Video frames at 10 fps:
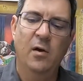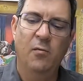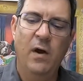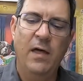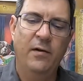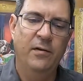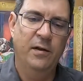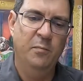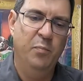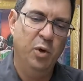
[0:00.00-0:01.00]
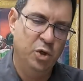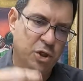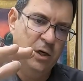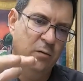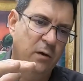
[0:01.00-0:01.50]
rather than
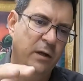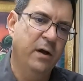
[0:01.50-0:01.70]
pushing really